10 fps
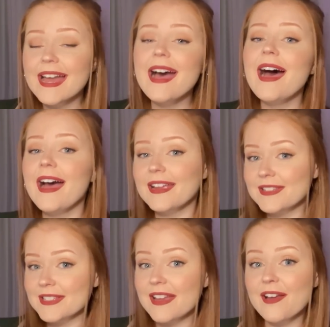Hide
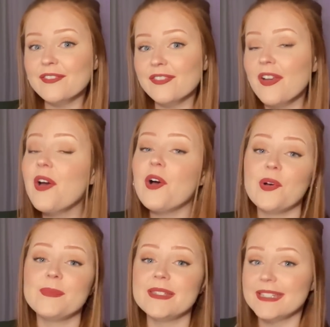Stuff,
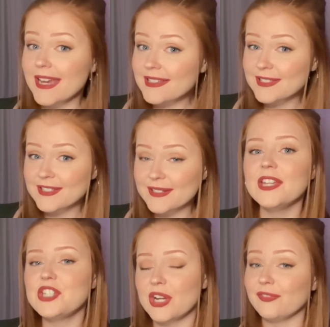Hope to Dust,
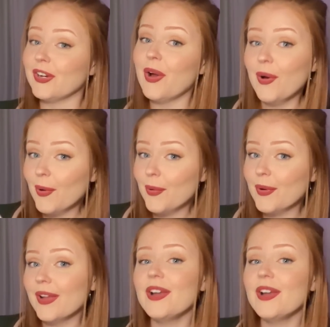Jennifer O,